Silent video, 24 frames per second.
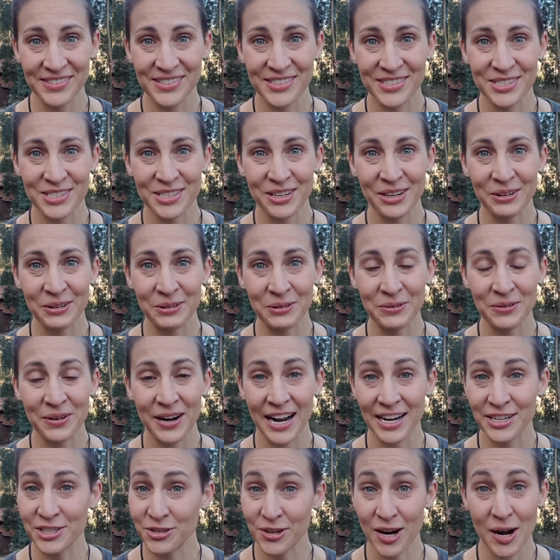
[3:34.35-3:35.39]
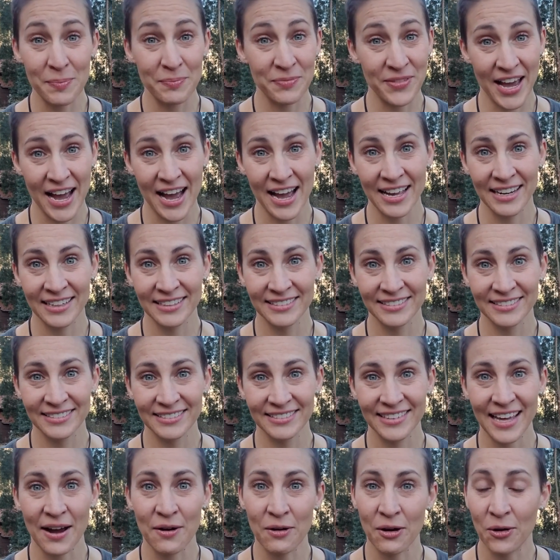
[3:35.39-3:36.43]
So I dropped that
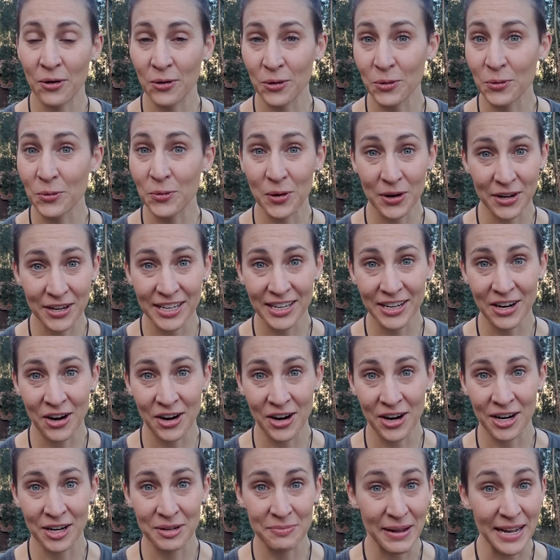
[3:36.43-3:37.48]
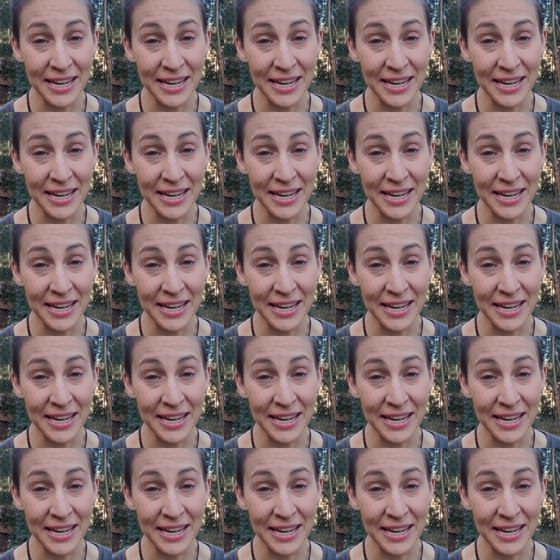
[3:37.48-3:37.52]
whole working hard,